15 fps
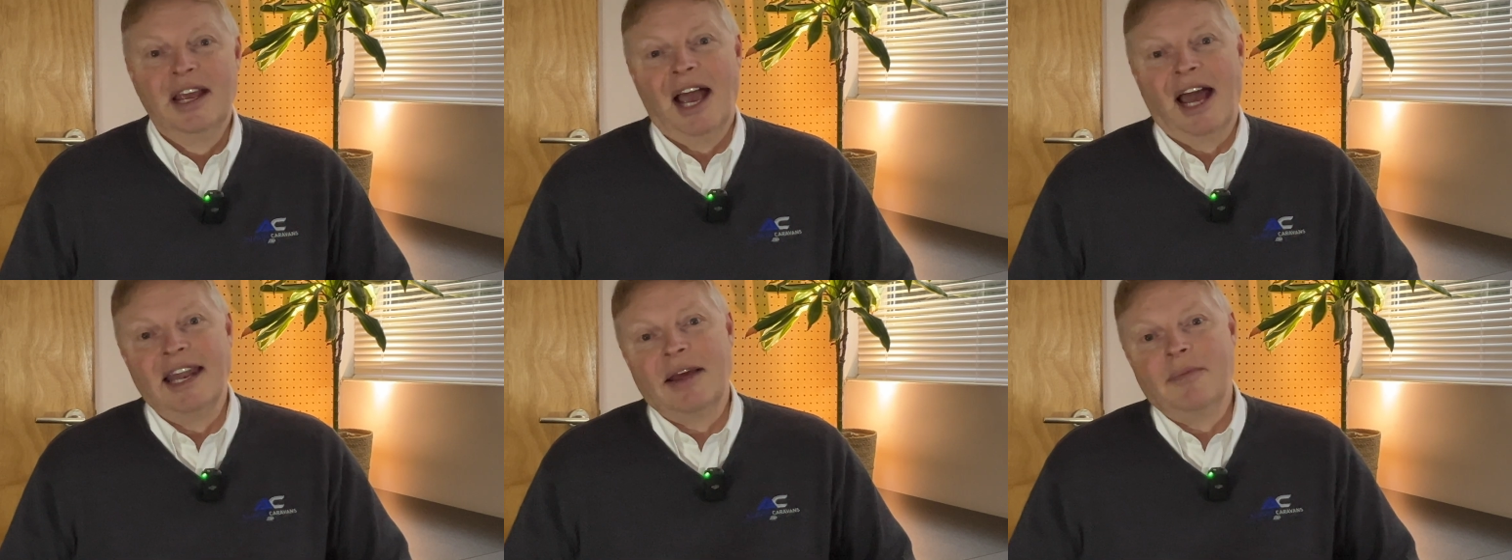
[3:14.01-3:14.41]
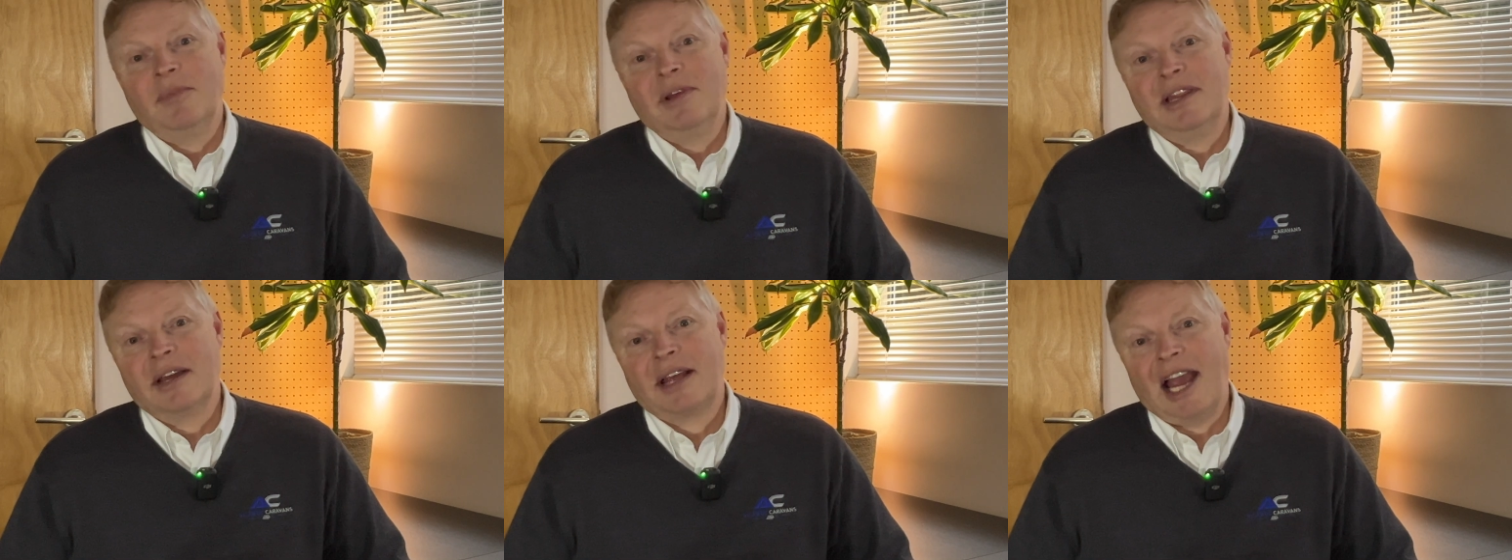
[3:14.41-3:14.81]
And then
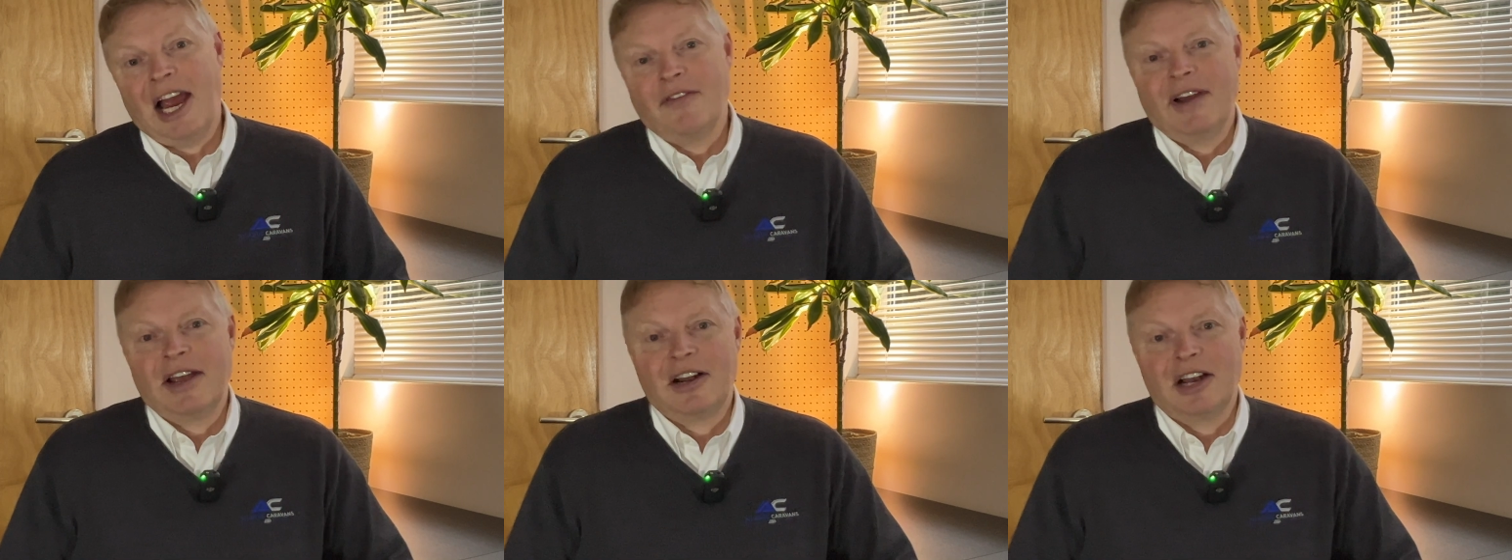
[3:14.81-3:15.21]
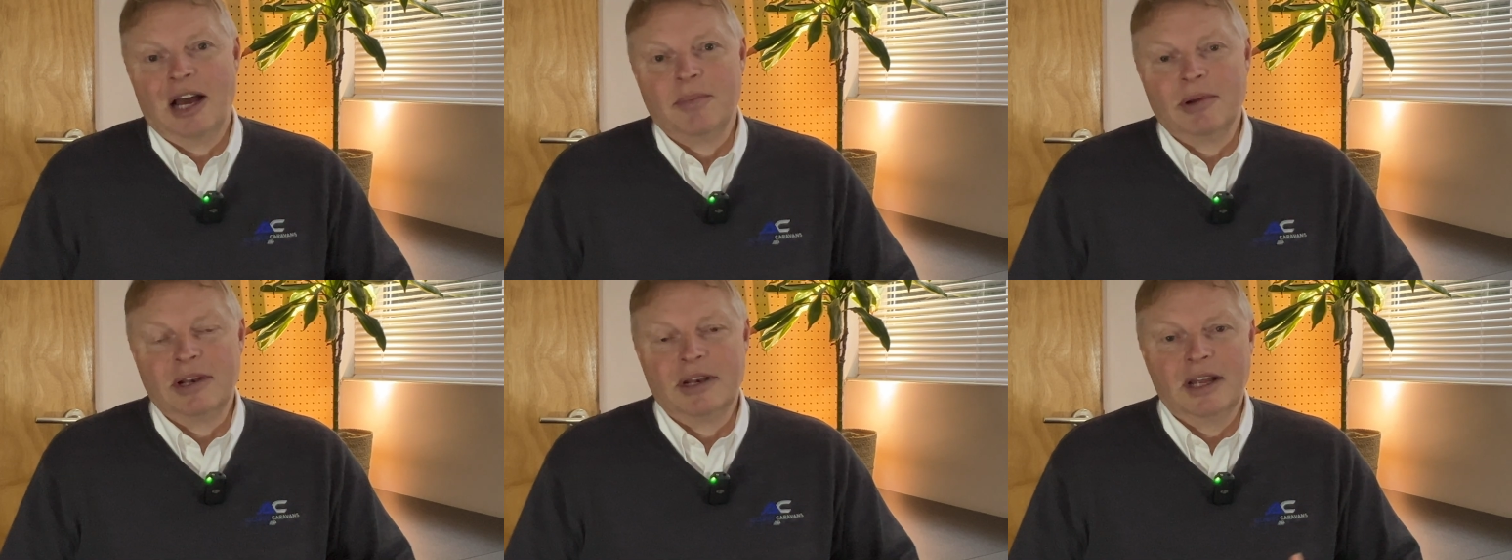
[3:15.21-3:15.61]
with the Caravan
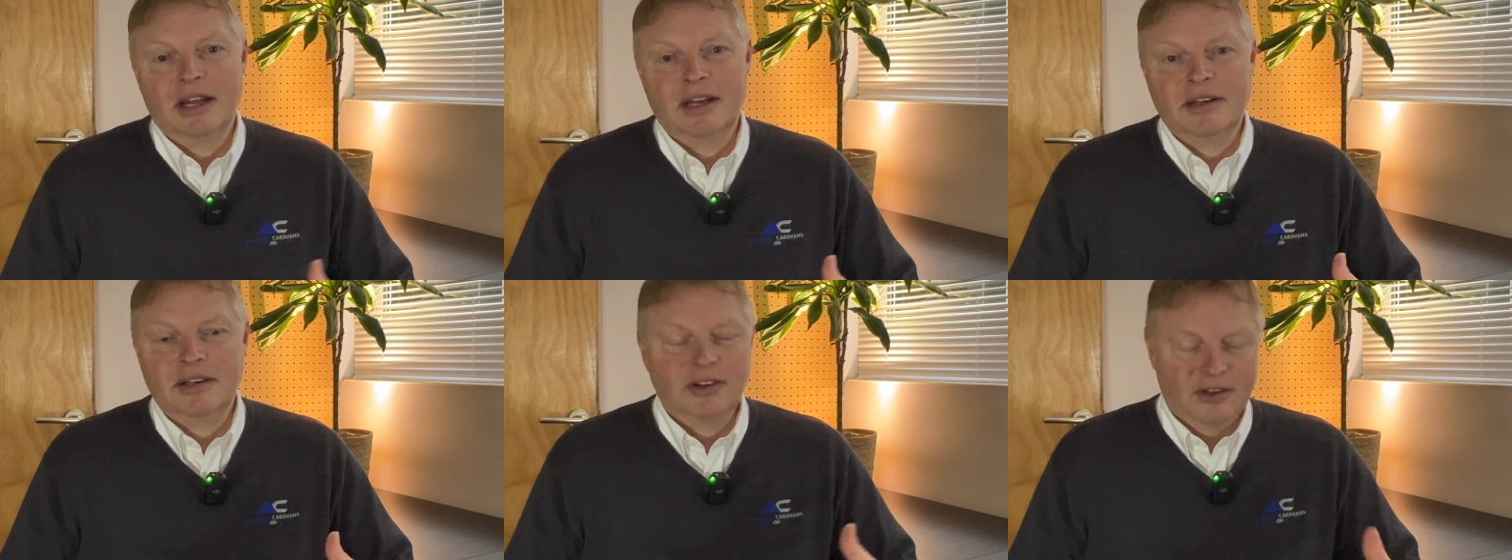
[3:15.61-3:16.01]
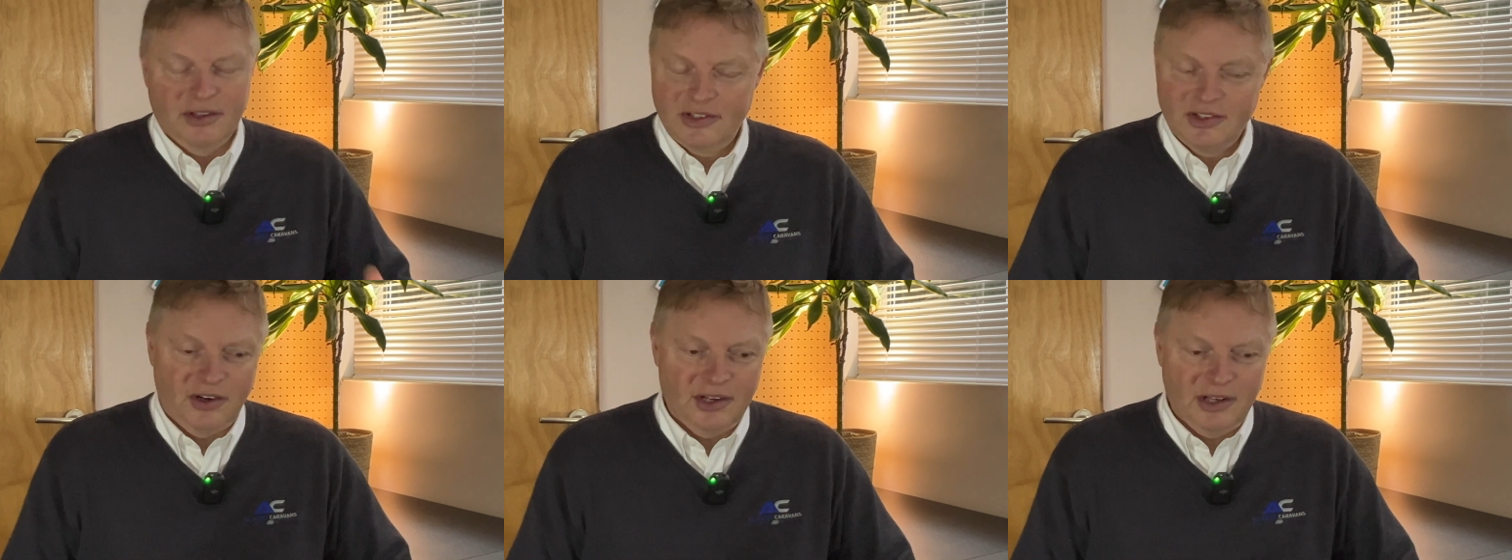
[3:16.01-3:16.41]
Club not
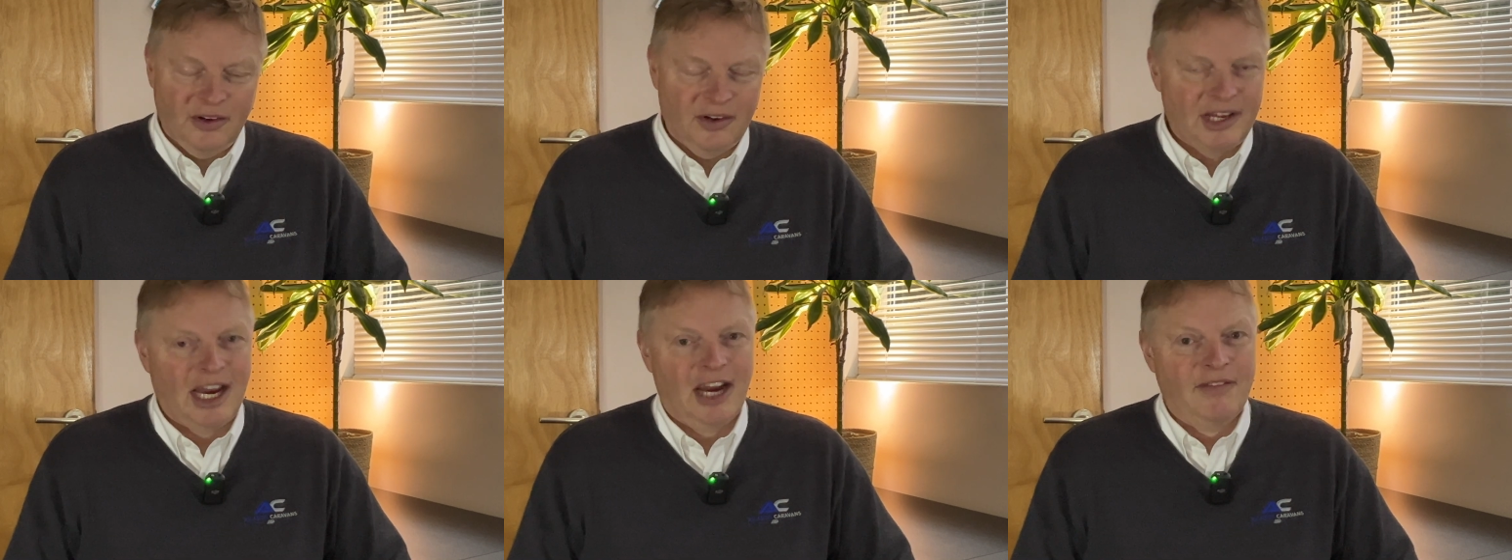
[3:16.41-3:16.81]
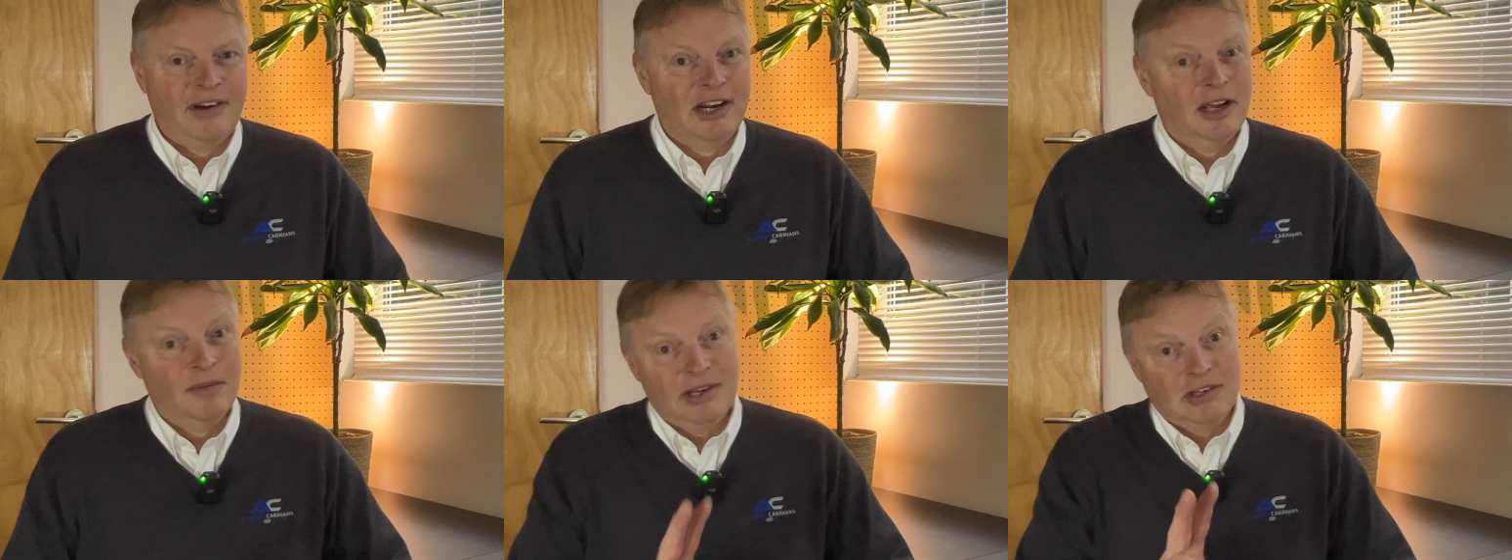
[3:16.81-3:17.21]
the Caravan
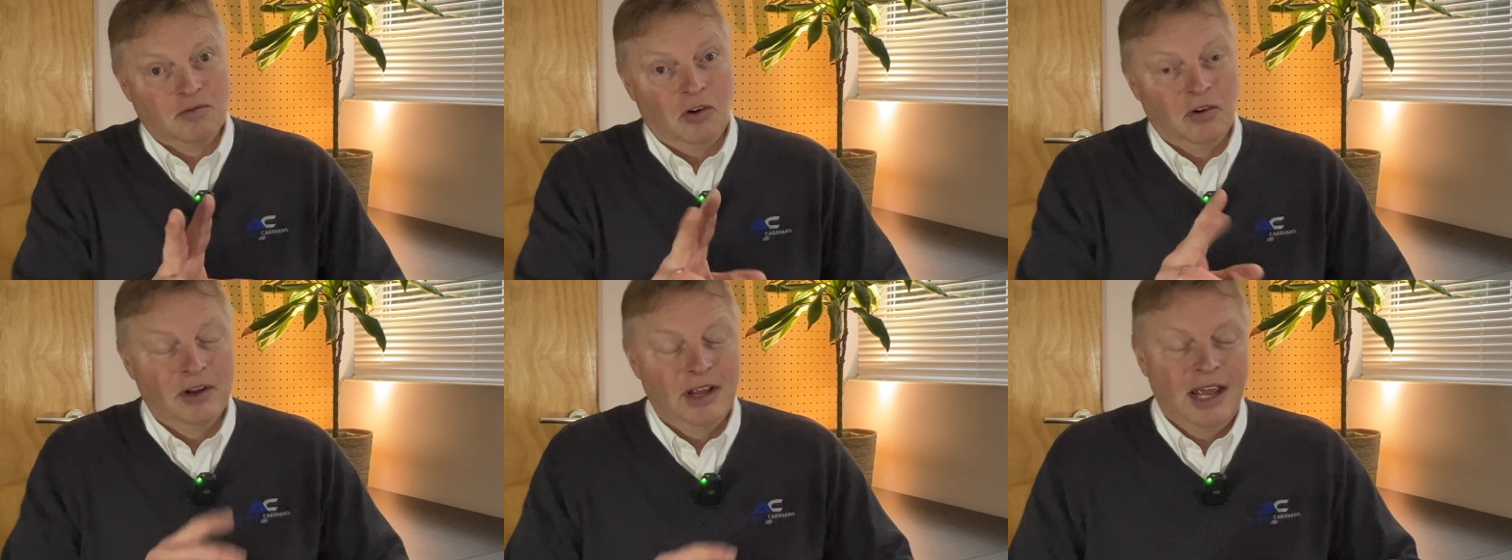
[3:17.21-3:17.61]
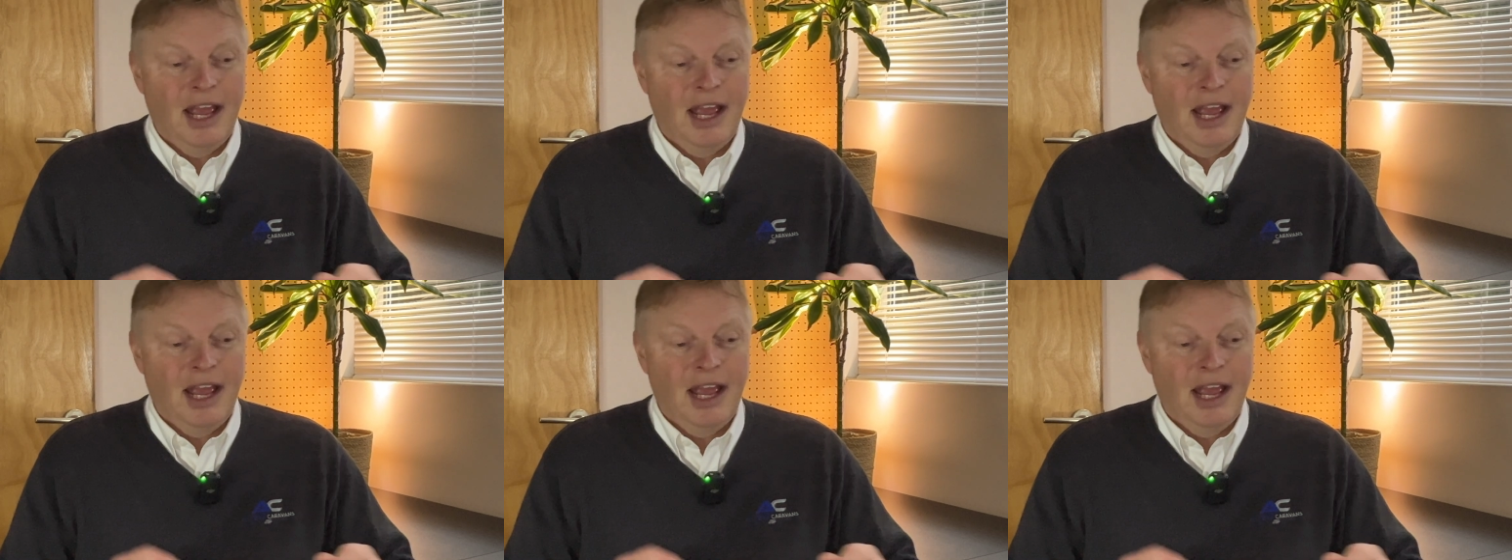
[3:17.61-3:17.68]
Club, that's wrong,